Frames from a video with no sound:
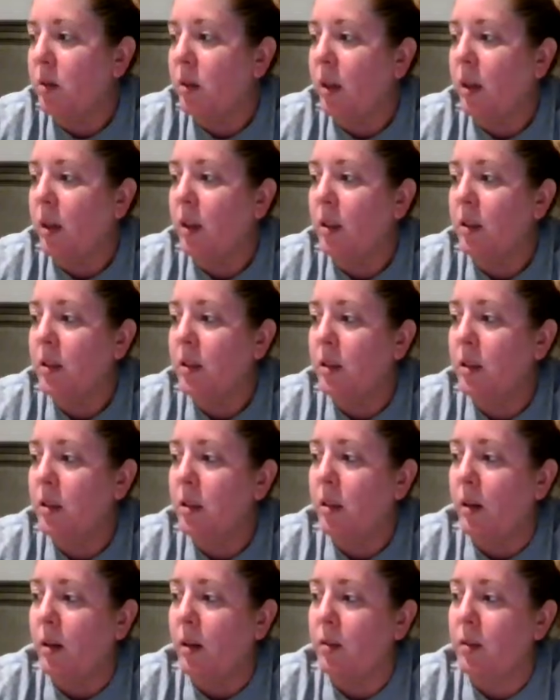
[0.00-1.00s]
things. And
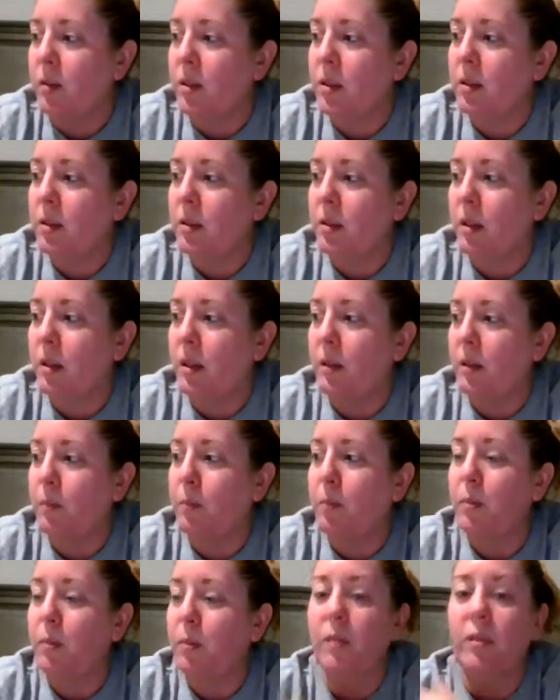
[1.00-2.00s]
so I was,
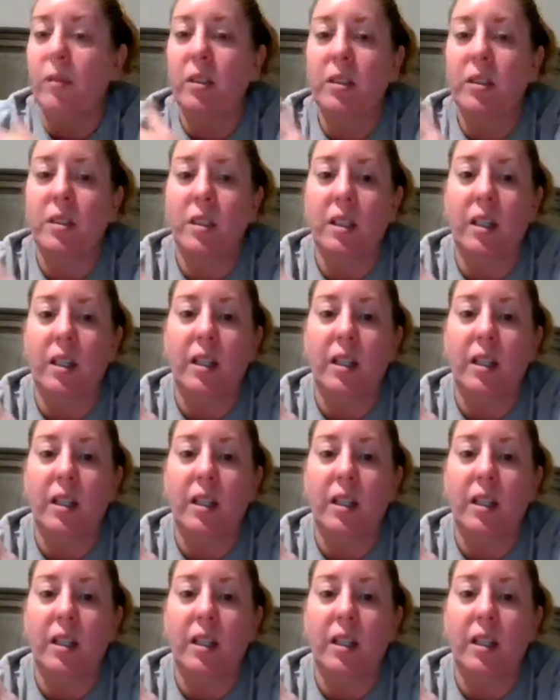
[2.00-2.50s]
previously